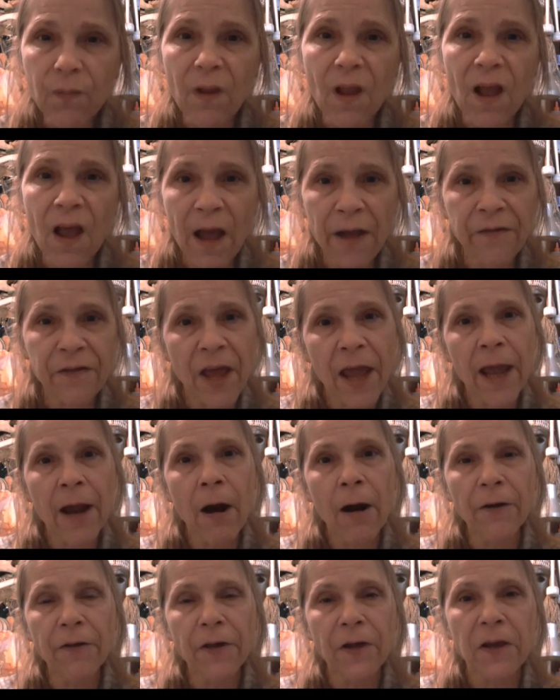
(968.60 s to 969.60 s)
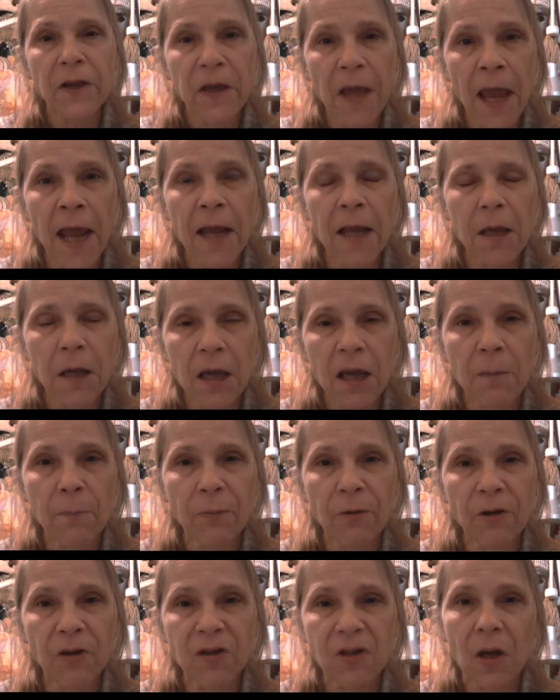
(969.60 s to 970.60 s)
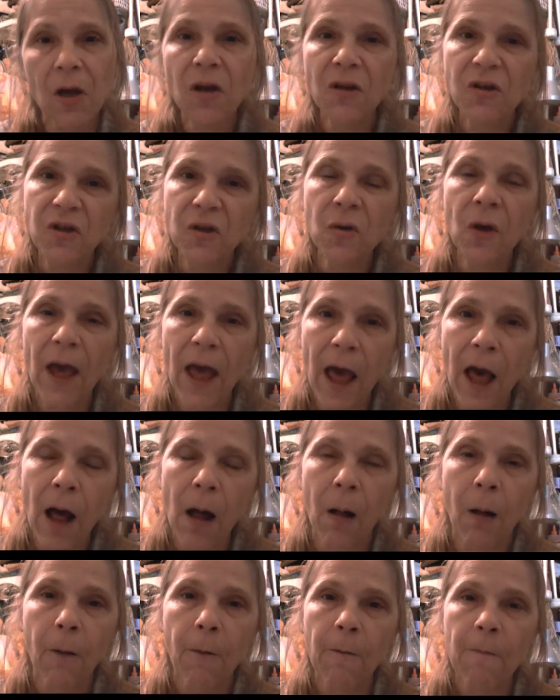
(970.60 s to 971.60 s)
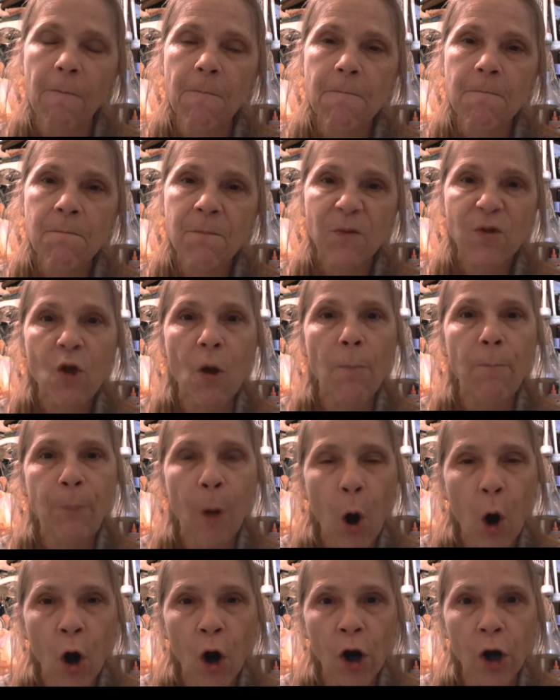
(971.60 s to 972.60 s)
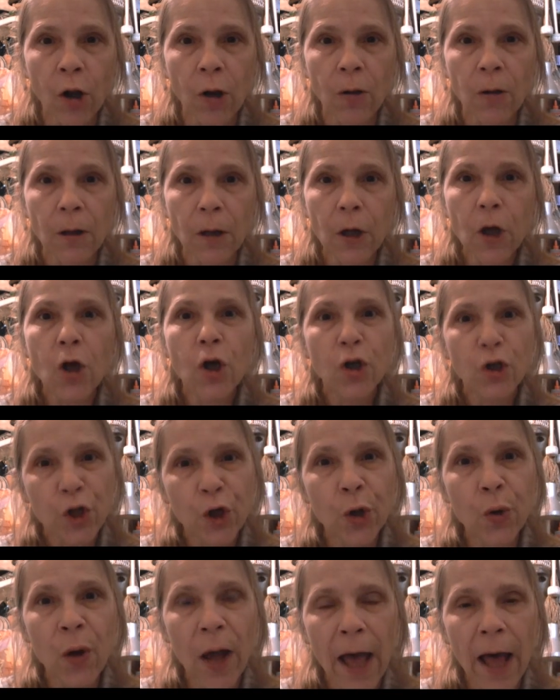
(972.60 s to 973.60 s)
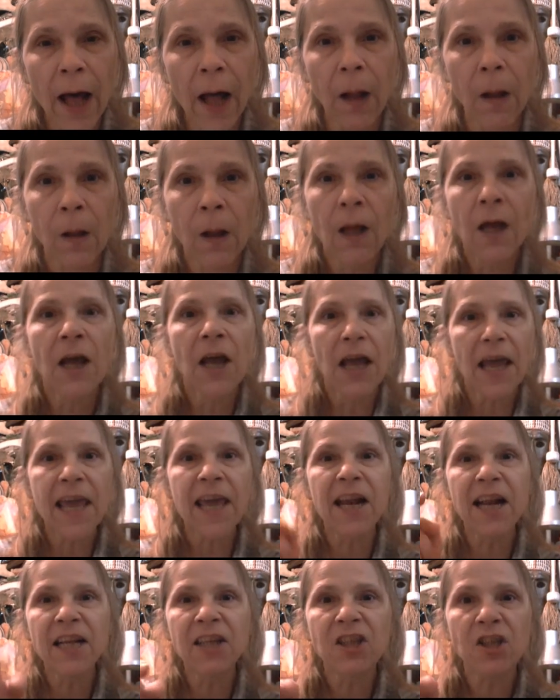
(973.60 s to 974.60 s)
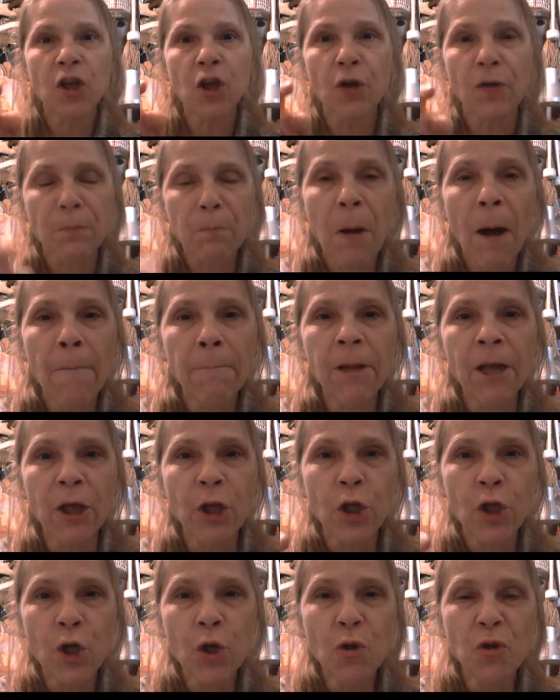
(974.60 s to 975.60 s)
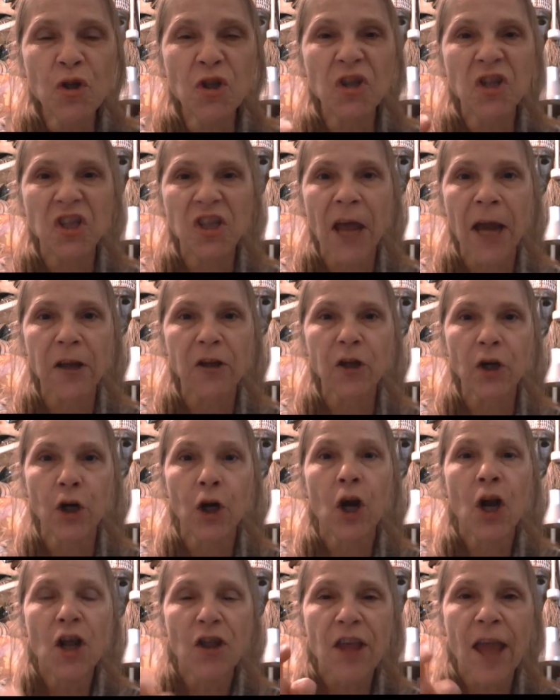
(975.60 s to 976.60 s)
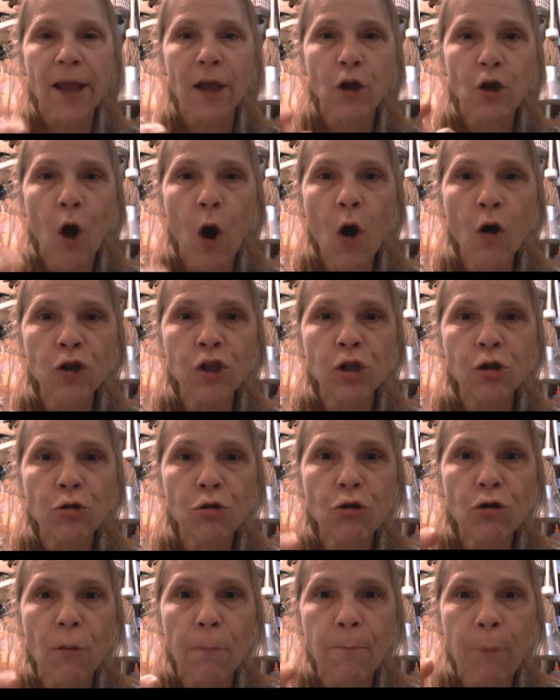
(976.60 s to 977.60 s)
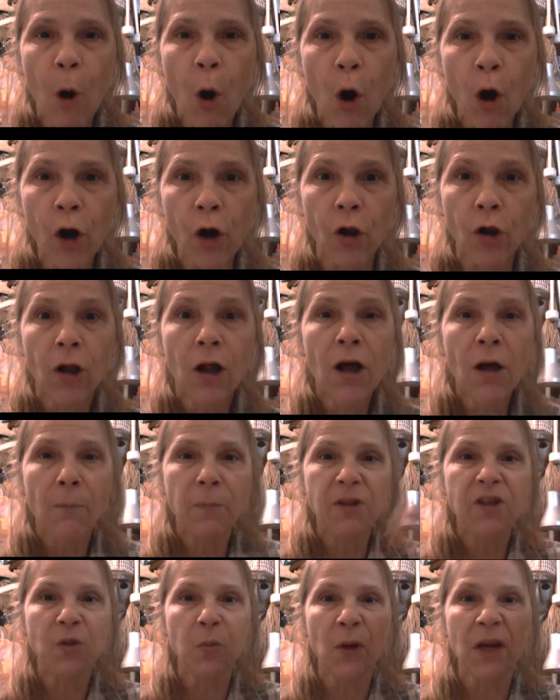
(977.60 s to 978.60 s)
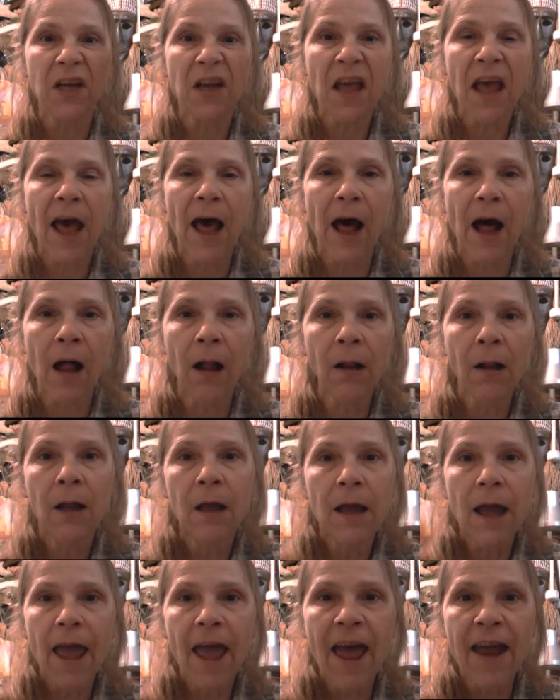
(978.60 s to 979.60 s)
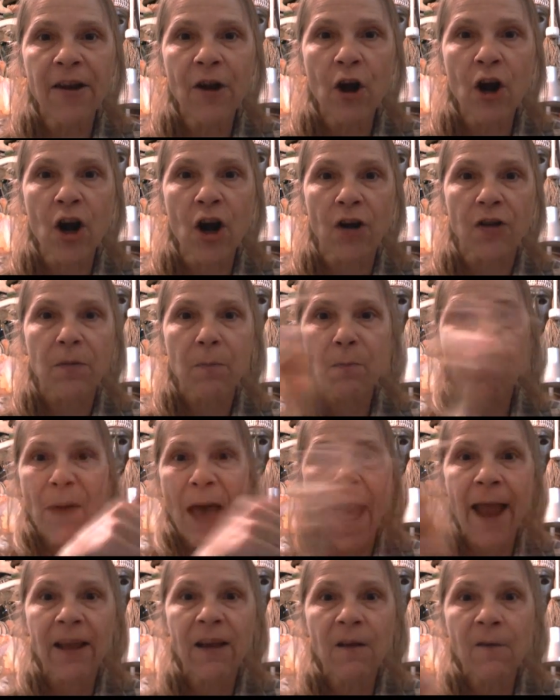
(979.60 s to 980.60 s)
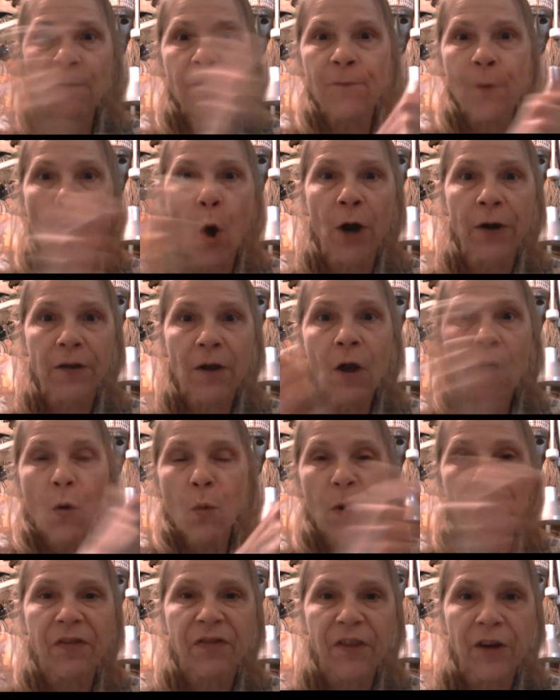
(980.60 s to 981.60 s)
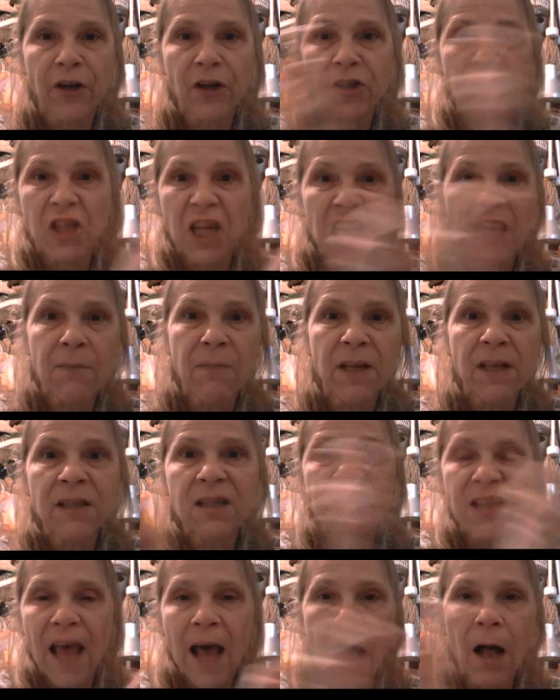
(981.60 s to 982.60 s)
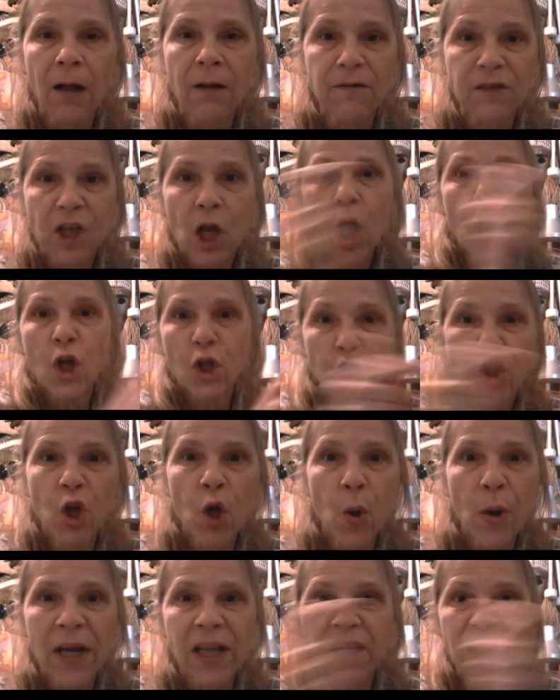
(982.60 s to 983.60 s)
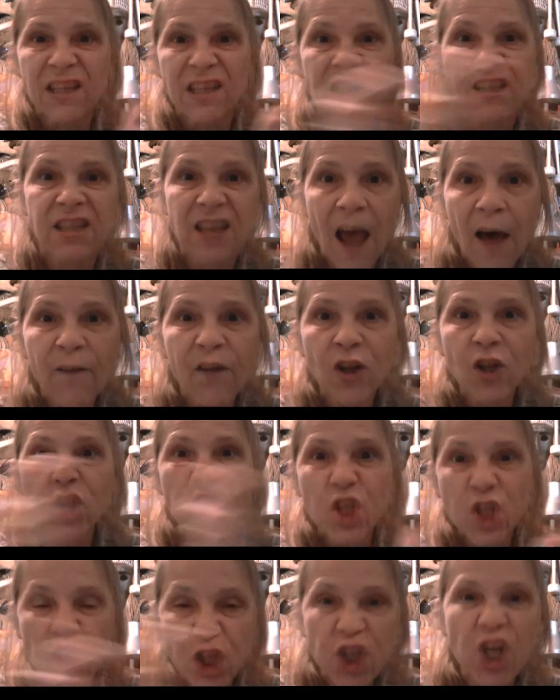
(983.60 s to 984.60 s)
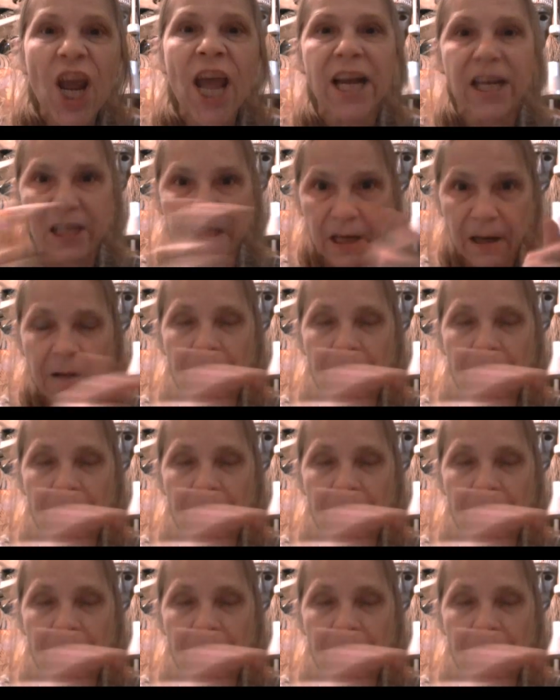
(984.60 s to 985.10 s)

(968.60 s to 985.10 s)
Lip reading: And they are the gatekeepers to hell, the portal to hell. It is the public union sector that goes through the portal between hell and earth, back and forth with their demon selves doing this devil shit